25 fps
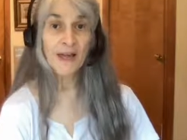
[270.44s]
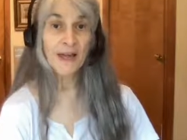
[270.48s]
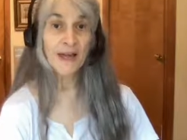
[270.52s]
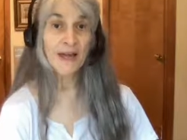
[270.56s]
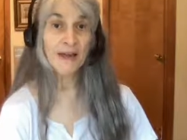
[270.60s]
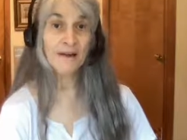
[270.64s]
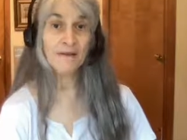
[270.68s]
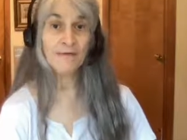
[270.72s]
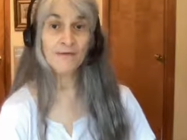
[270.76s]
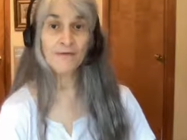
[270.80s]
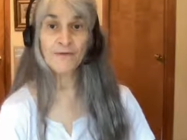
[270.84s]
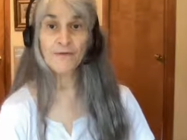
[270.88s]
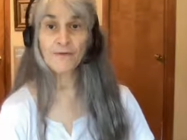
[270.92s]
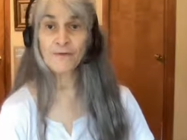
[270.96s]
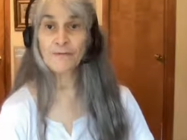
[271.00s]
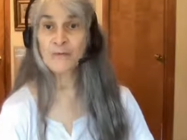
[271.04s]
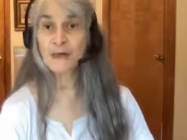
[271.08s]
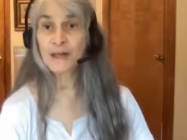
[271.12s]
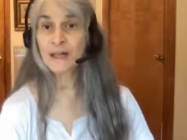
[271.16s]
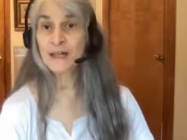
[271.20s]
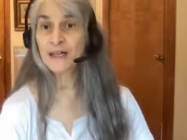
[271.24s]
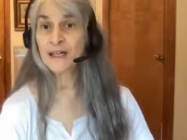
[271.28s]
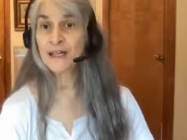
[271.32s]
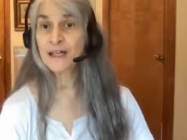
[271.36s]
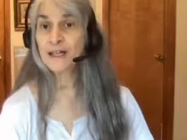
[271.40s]
And for
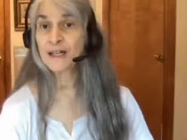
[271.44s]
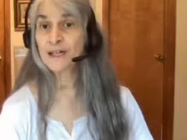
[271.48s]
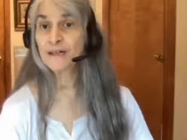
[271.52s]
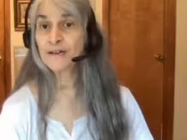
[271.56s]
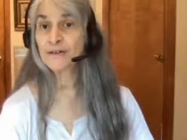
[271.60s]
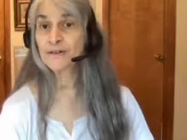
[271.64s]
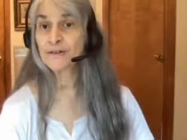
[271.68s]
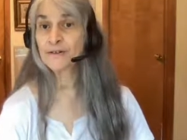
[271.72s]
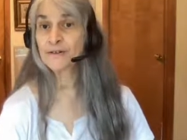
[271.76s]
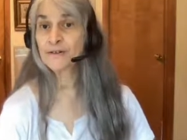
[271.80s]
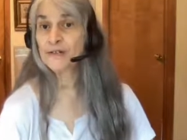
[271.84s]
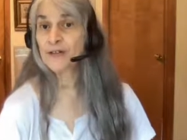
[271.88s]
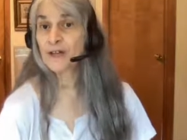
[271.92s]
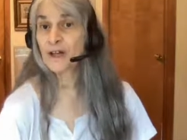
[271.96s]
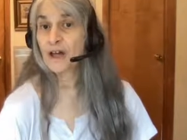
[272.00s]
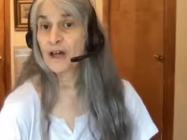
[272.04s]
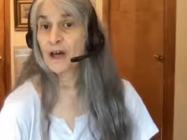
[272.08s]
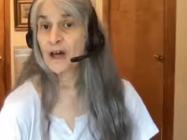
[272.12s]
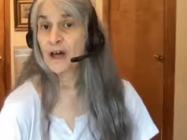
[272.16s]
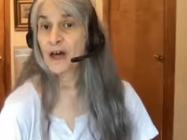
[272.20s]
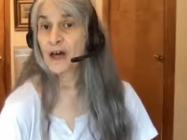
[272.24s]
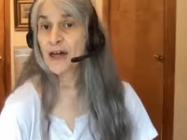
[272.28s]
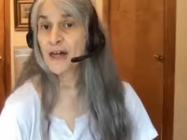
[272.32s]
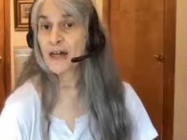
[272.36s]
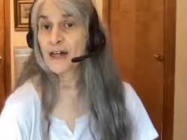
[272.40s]
many years,
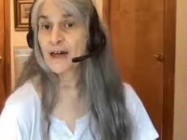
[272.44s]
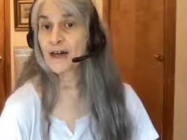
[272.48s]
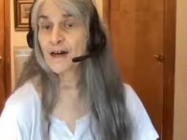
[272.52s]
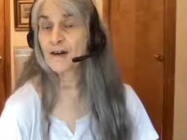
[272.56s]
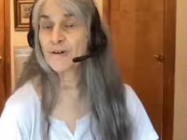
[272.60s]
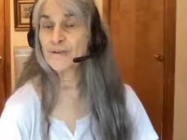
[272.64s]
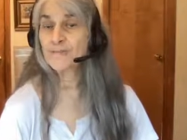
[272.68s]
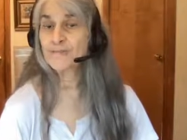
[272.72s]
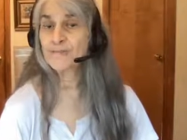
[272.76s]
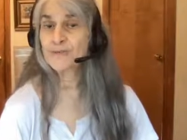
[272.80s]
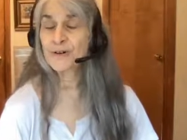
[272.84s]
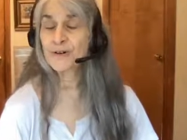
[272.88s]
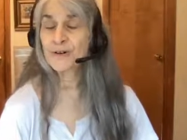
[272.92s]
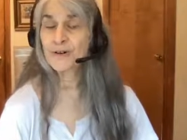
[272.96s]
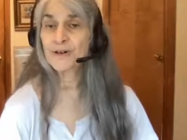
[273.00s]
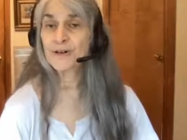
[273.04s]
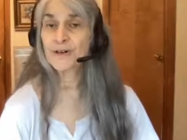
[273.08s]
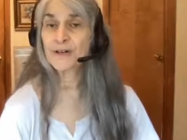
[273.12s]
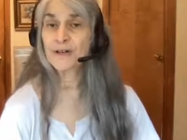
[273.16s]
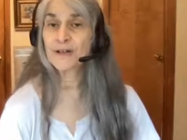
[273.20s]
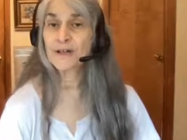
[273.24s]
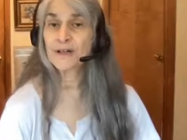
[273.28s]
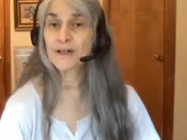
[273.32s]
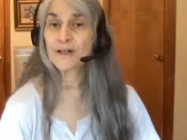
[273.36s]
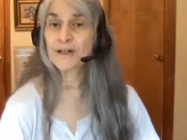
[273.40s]
I helped her
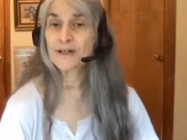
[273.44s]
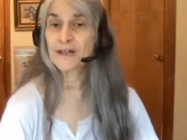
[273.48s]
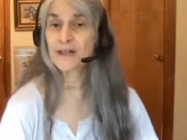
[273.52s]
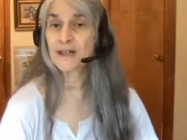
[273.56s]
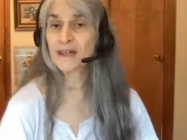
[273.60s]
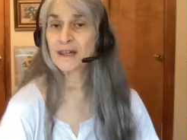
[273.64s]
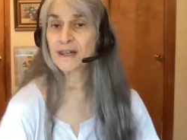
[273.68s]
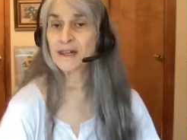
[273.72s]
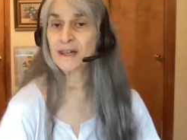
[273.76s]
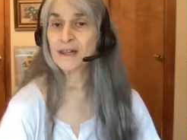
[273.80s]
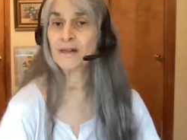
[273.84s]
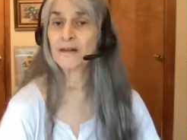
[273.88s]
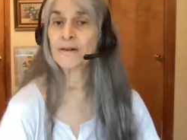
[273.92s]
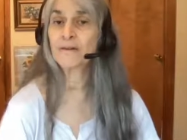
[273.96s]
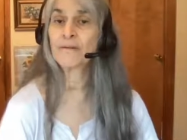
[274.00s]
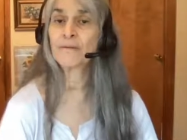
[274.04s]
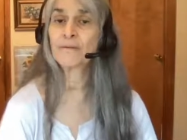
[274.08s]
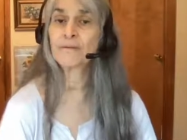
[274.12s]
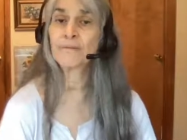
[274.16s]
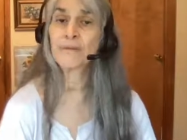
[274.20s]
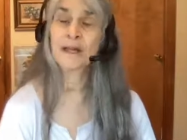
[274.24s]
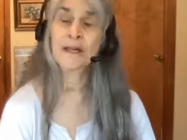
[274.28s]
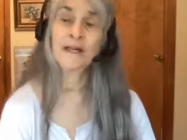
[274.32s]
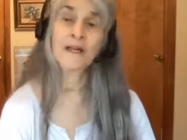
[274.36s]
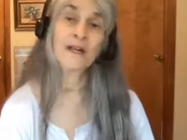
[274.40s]
to heal
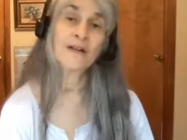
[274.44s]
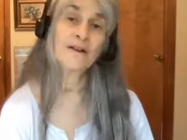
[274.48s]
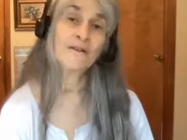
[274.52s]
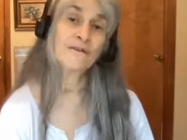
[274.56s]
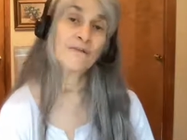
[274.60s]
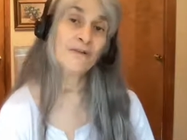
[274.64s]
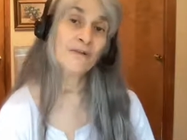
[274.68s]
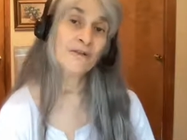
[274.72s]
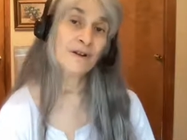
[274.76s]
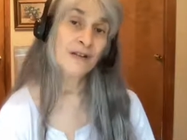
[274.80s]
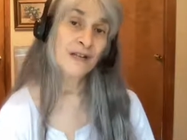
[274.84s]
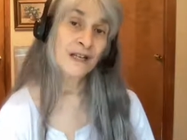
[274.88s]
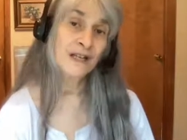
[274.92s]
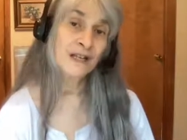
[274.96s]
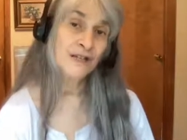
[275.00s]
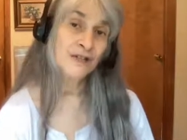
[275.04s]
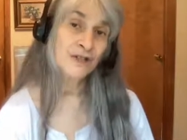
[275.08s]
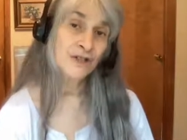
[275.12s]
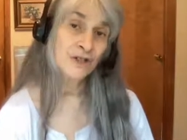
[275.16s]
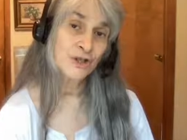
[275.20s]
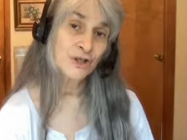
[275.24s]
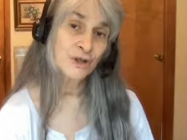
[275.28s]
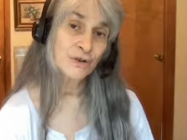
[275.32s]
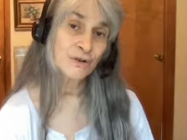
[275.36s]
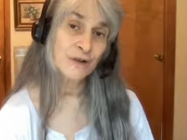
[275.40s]
many of her
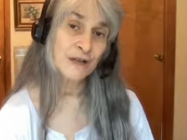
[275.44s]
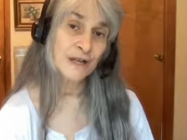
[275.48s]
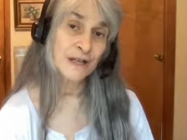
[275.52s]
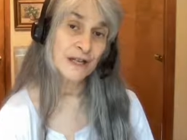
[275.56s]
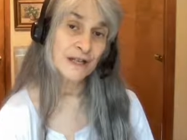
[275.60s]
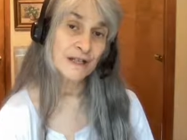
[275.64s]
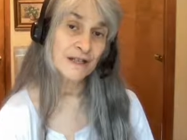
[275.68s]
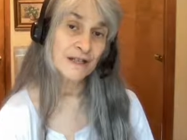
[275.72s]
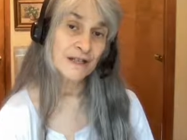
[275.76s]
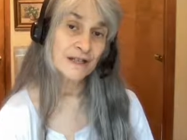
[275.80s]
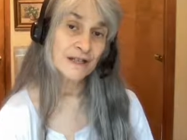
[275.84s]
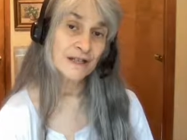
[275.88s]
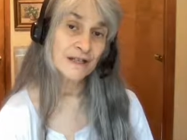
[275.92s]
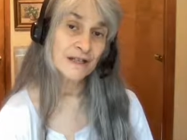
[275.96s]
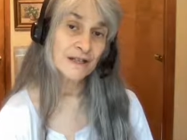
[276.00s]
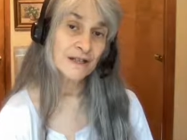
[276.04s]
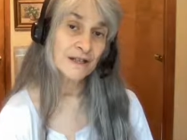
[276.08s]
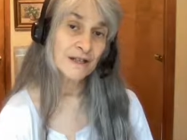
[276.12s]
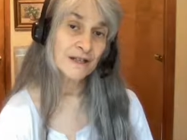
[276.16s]
injuries.